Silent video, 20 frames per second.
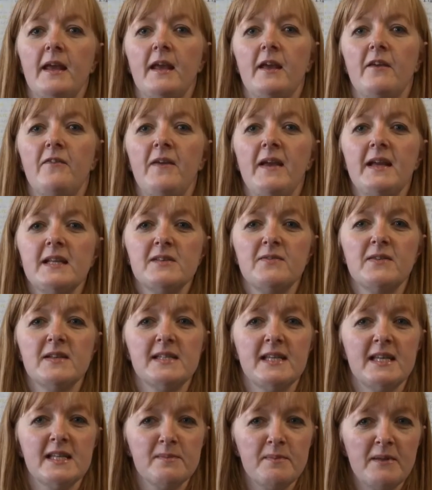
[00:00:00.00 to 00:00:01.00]
Effective
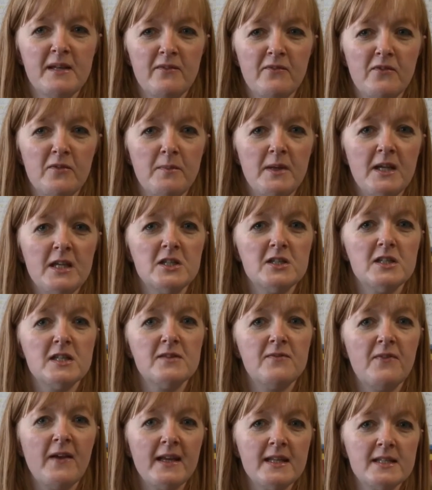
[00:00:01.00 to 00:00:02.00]
assessment information
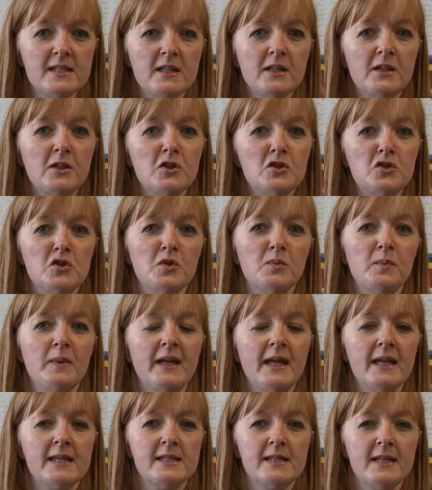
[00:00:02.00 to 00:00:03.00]
is vital in ensuring we
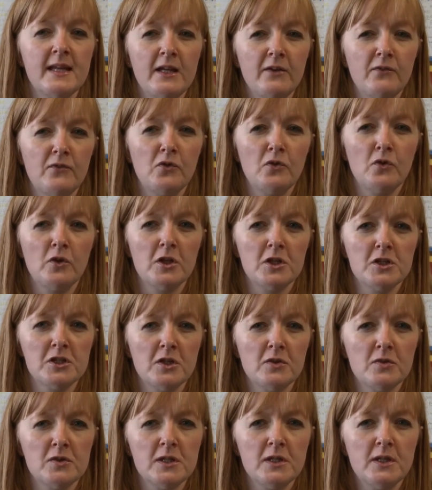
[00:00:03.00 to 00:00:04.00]
get it right for all our
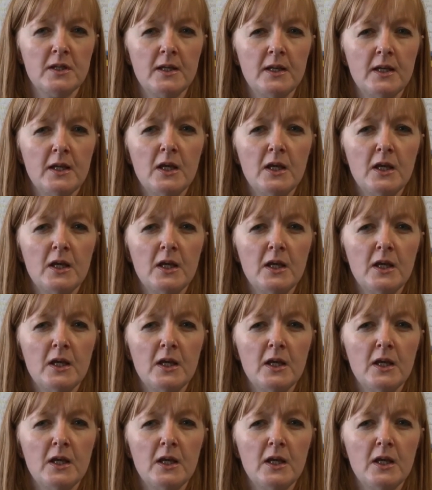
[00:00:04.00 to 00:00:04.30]
children.